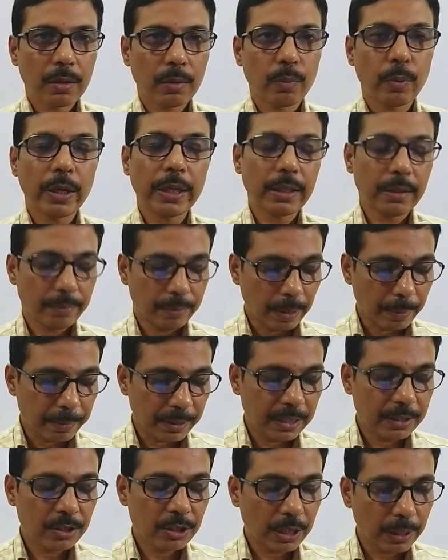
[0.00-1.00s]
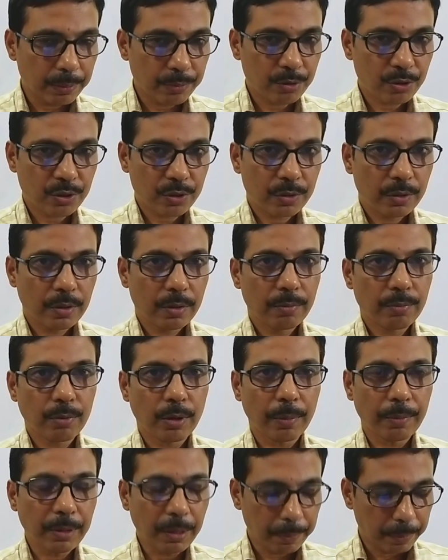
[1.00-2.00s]
when the family shifts
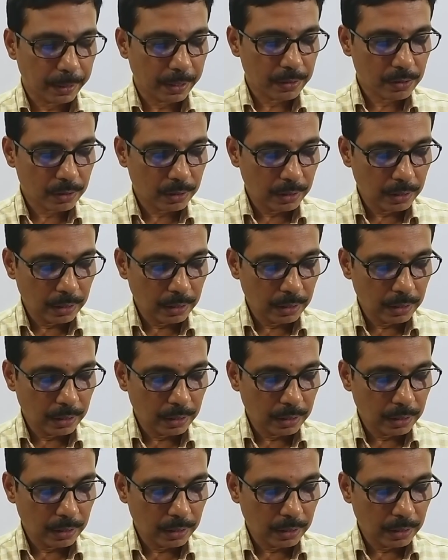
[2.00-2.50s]
from the place,